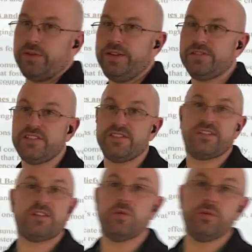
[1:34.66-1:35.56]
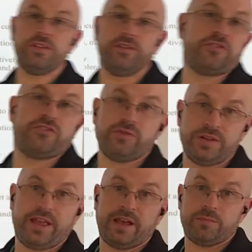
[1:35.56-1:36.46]
and beliefs, this is included in your
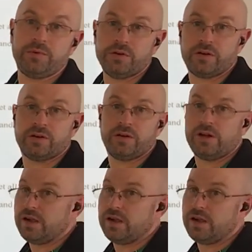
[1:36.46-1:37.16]
student handbook.